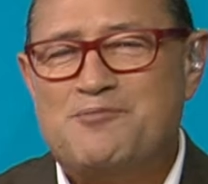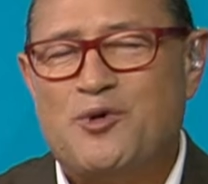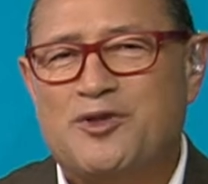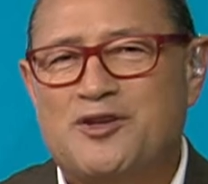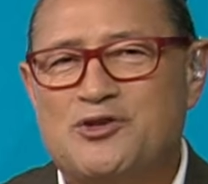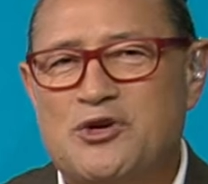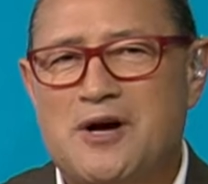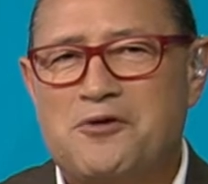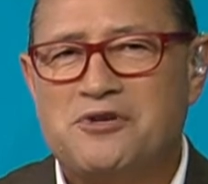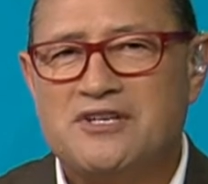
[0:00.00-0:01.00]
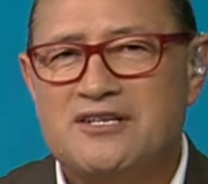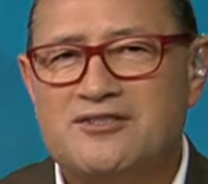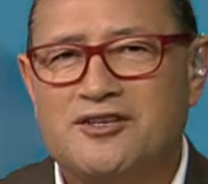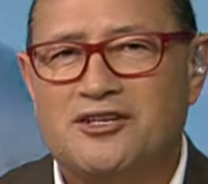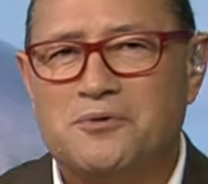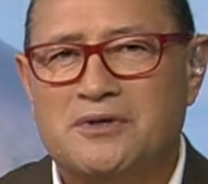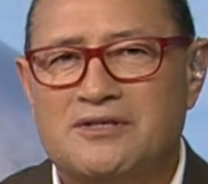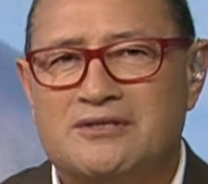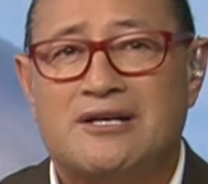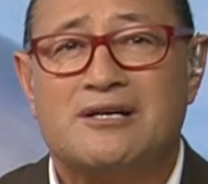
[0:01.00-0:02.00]
More than 200 years ago,
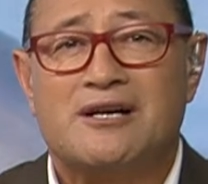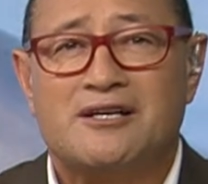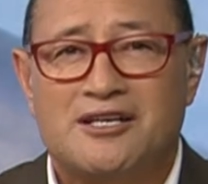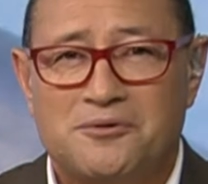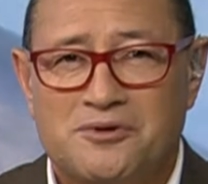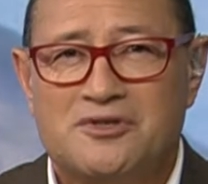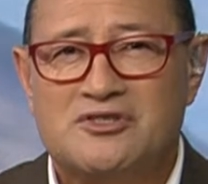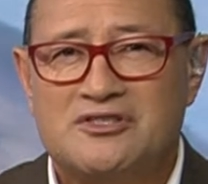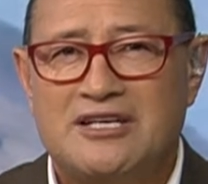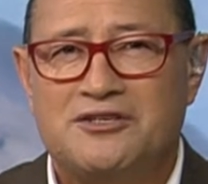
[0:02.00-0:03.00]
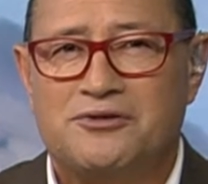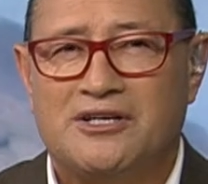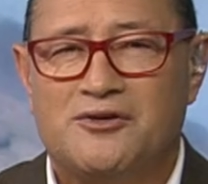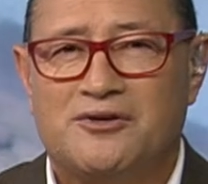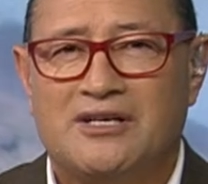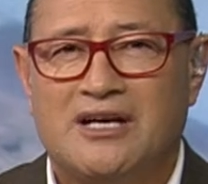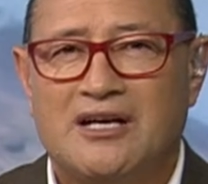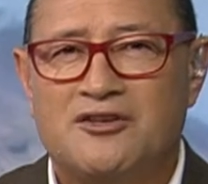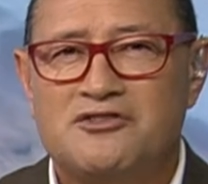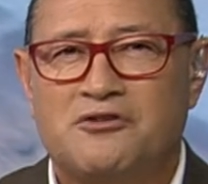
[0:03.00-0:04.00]
when Taranaki was teetering on the
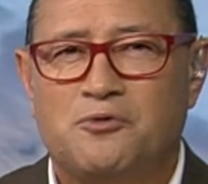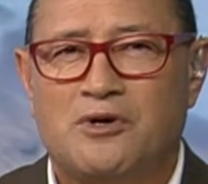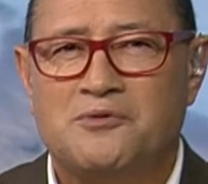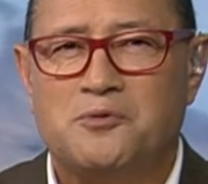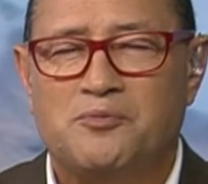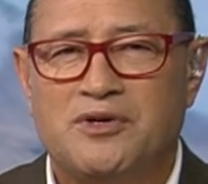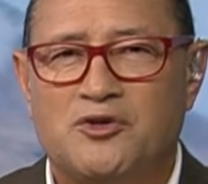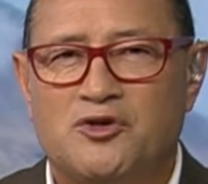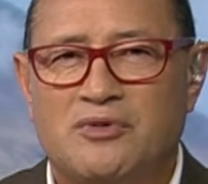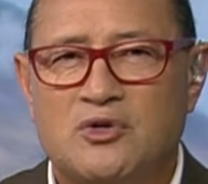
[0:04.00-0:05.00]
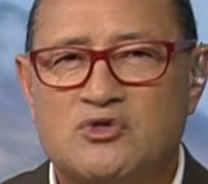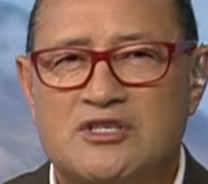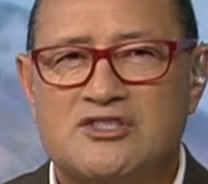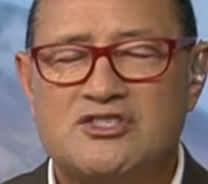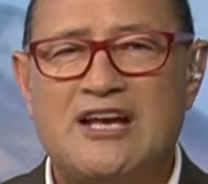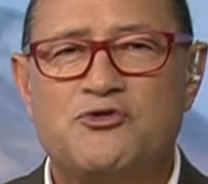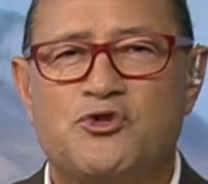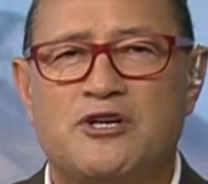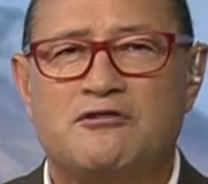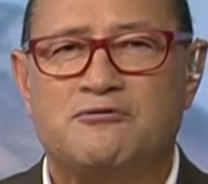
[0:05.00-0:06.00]
edge of what would be almost a
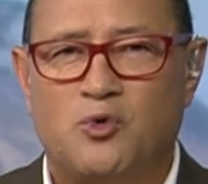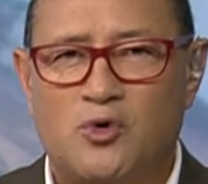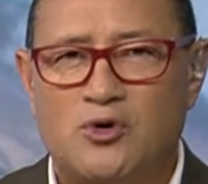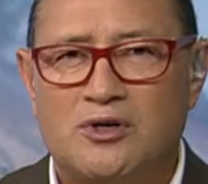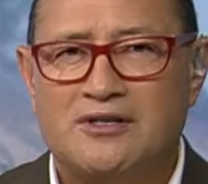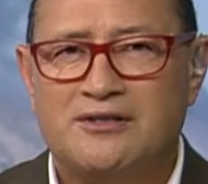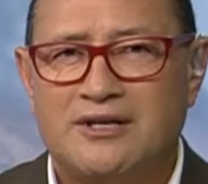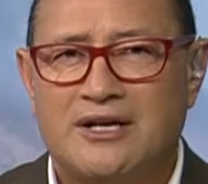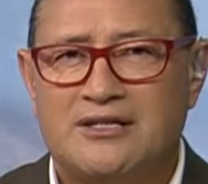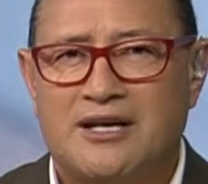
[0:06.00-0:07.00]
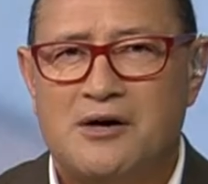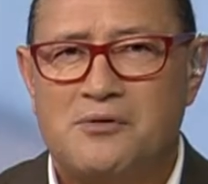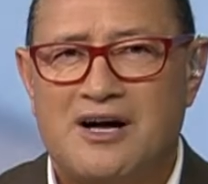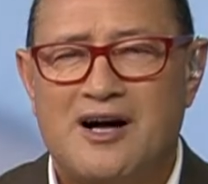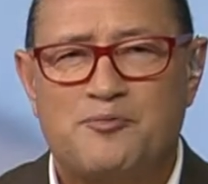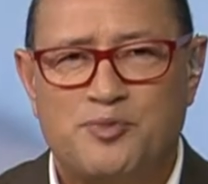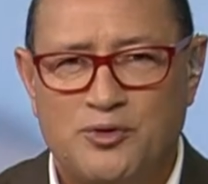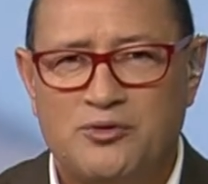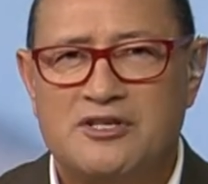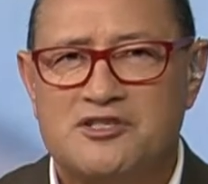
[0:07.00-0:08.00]
century of war, Te Atiawa
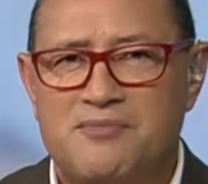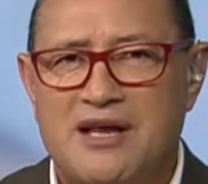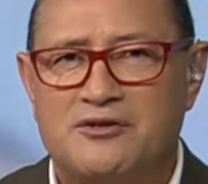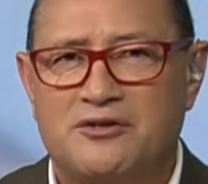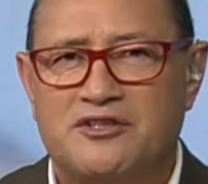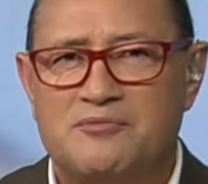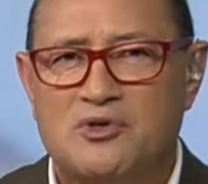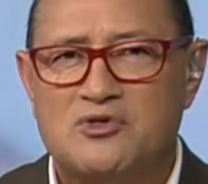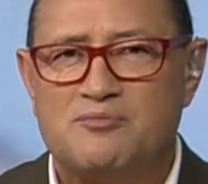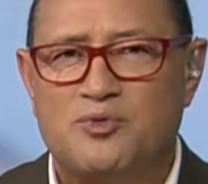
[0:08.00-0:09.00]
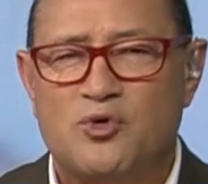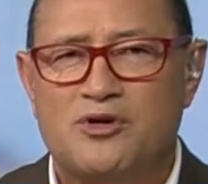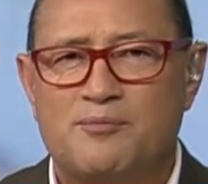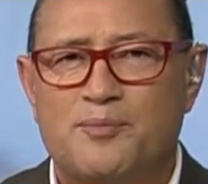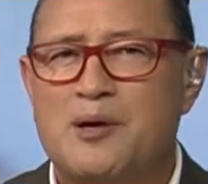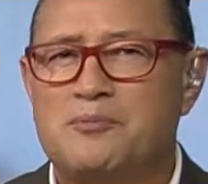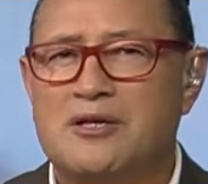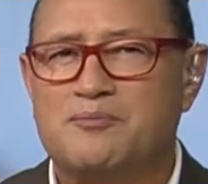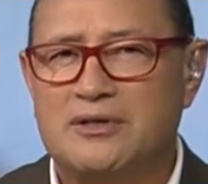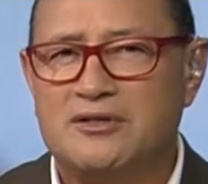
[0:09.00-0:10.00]
Hapu dismantled its most important
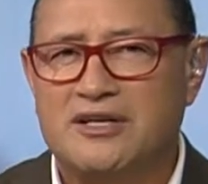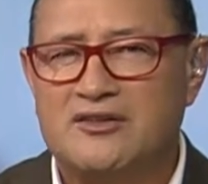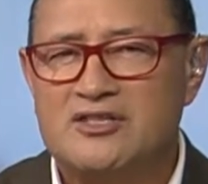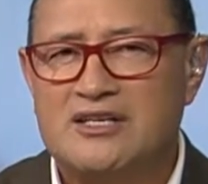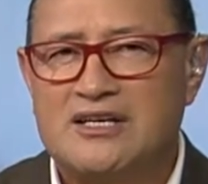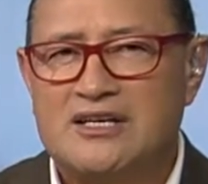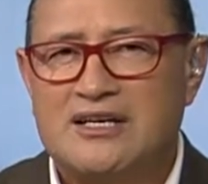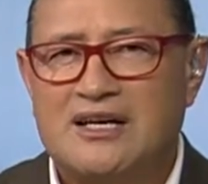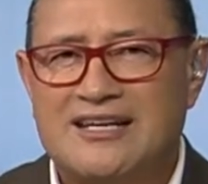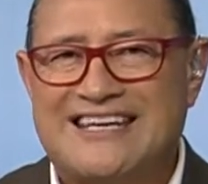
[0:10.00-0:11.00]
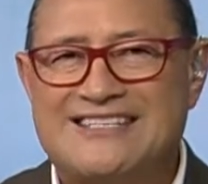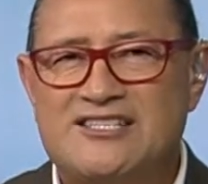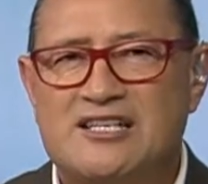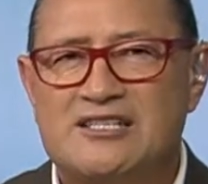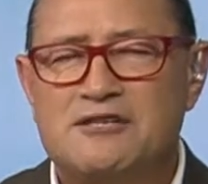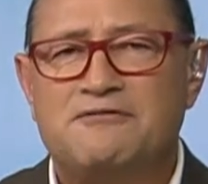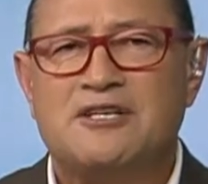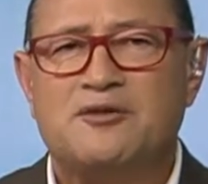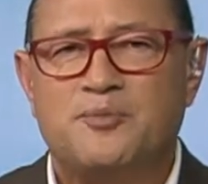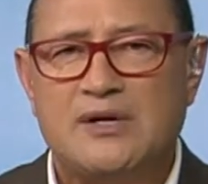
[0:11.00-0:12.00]
public buildings and hid
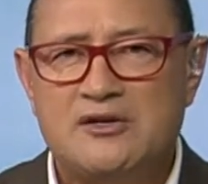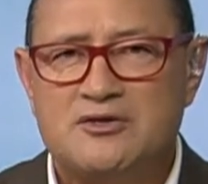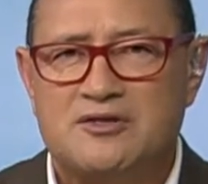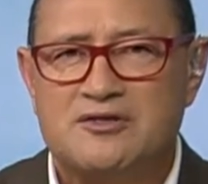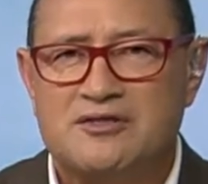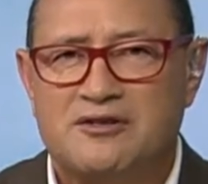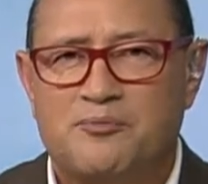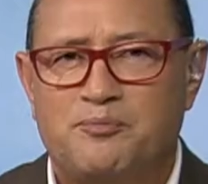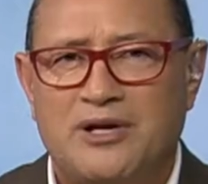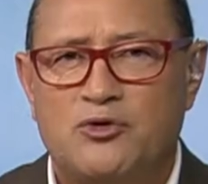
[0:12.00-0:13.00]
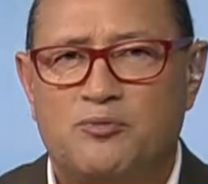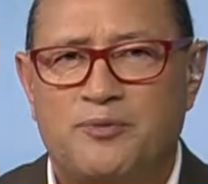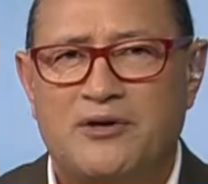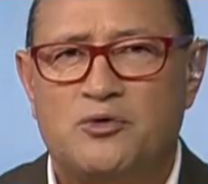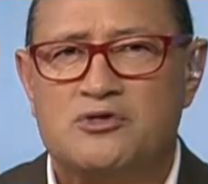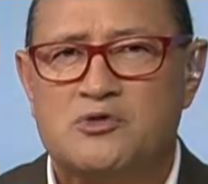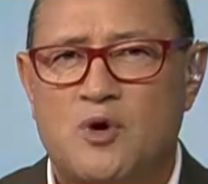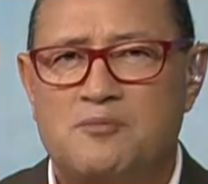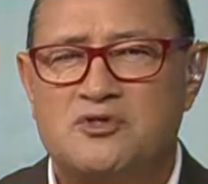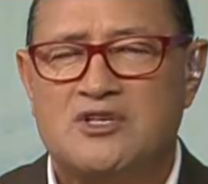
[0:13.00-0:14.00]
significant pieces in the Pero
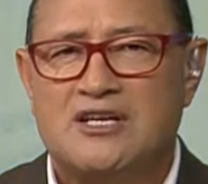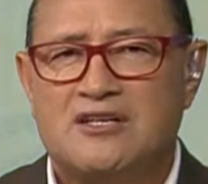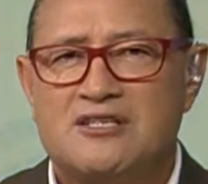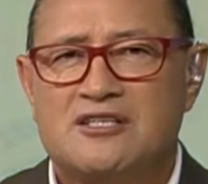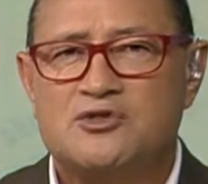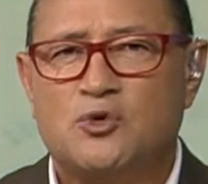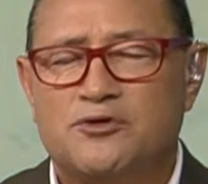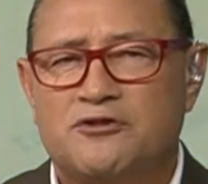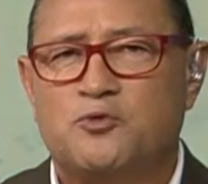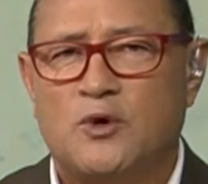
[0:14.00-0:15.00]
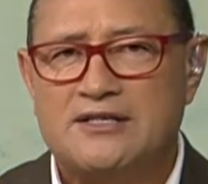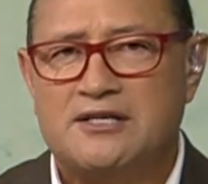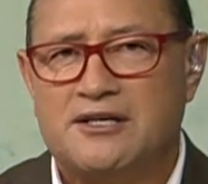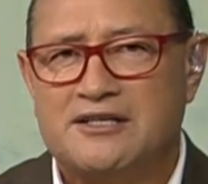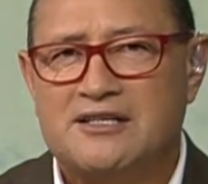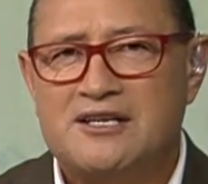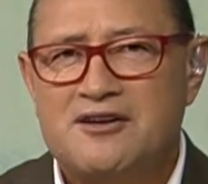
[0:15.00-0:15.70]
swamps just north of Waitara.